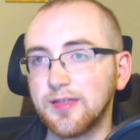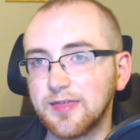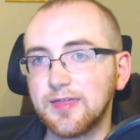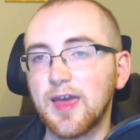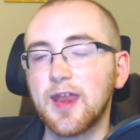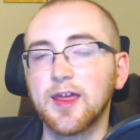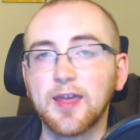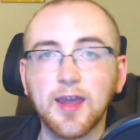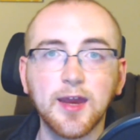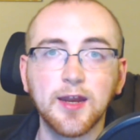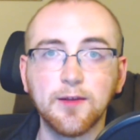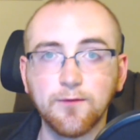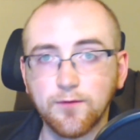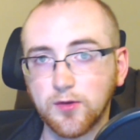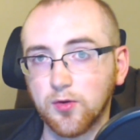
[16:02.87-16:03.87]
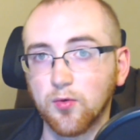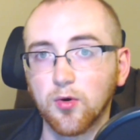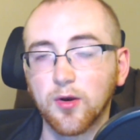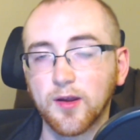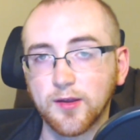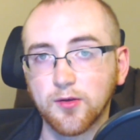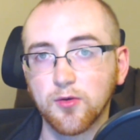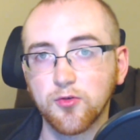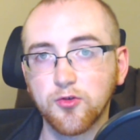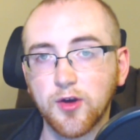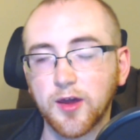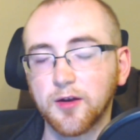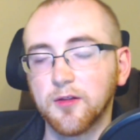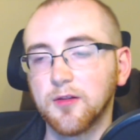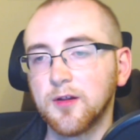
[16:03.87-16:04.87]
dedicated viewer in your
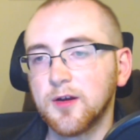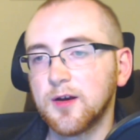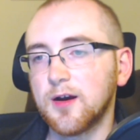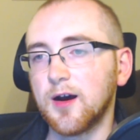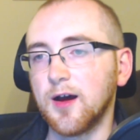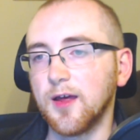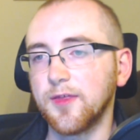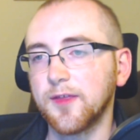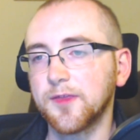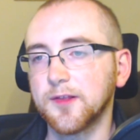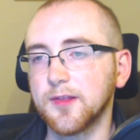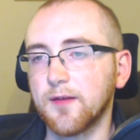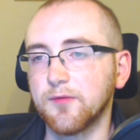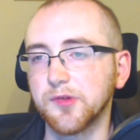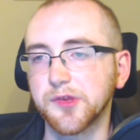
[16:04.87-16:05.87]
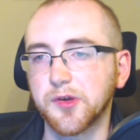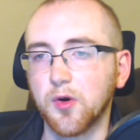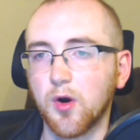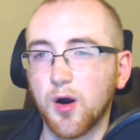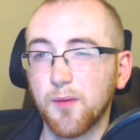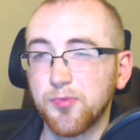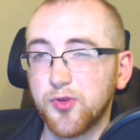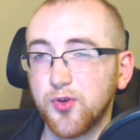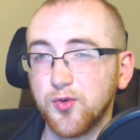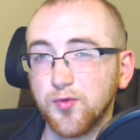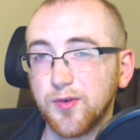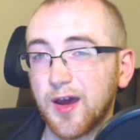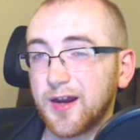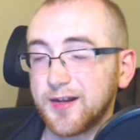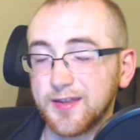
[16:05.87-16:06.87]
channel. I think the levels go up to
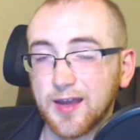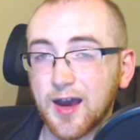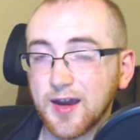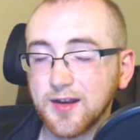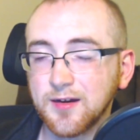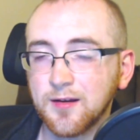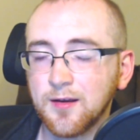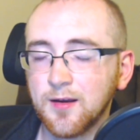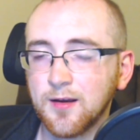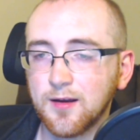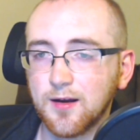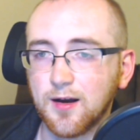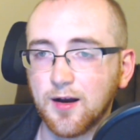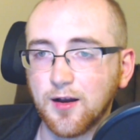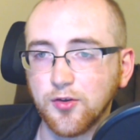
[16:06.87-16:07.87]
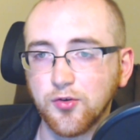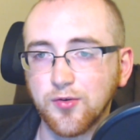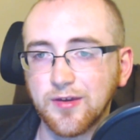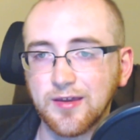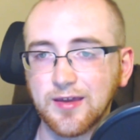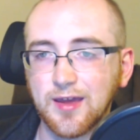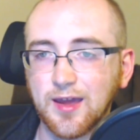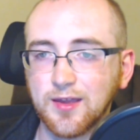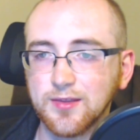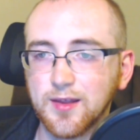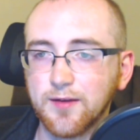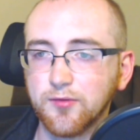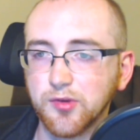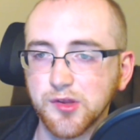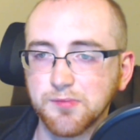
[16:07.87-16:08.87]
99. You can gain
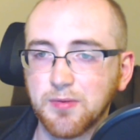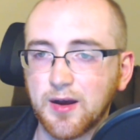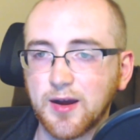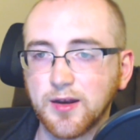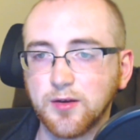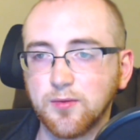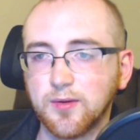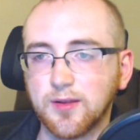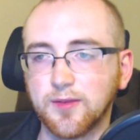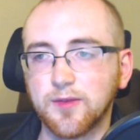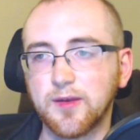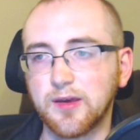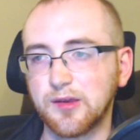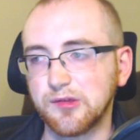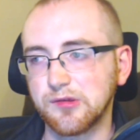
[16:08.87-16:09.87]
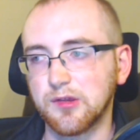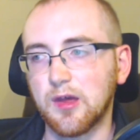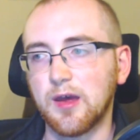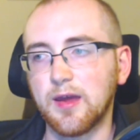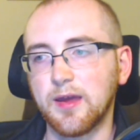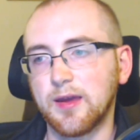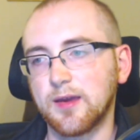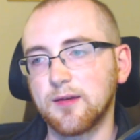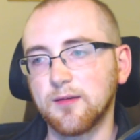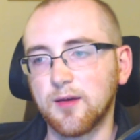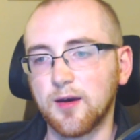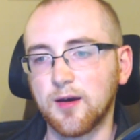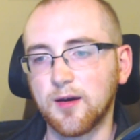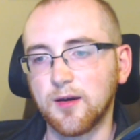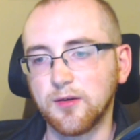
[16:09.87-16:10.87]
levels by doing things like
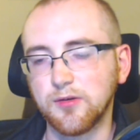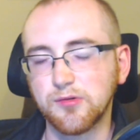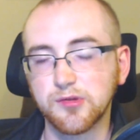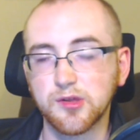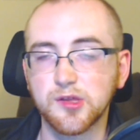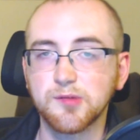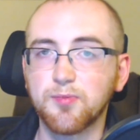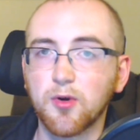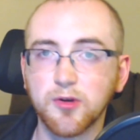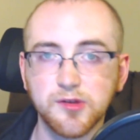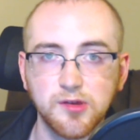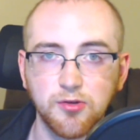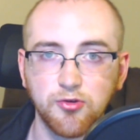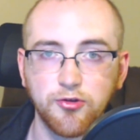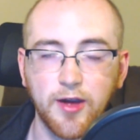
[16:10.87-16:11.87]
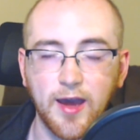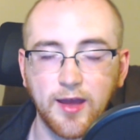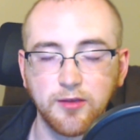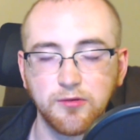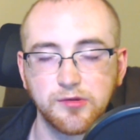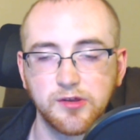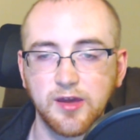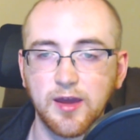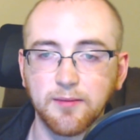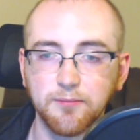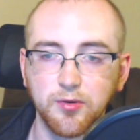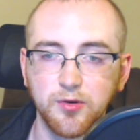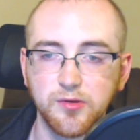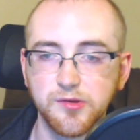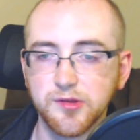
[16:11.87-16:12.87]
using sparks in chat, using
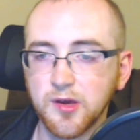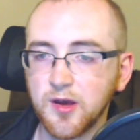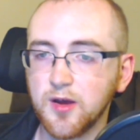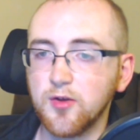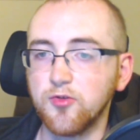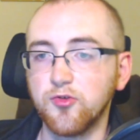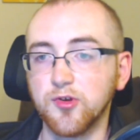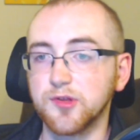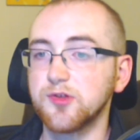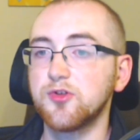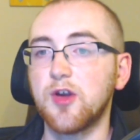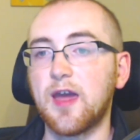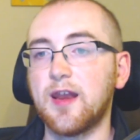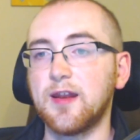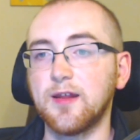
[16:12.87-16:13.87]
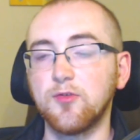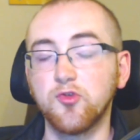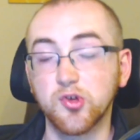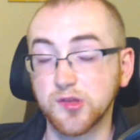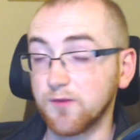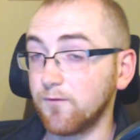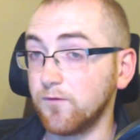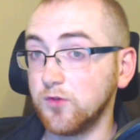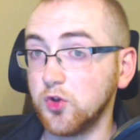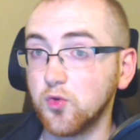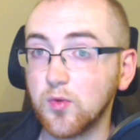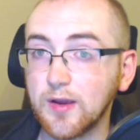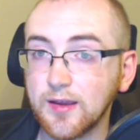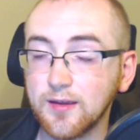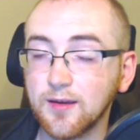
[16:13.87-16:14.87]
embers, just chatting, just
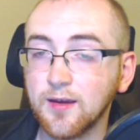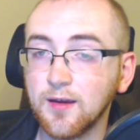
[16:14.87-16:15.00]
viewing,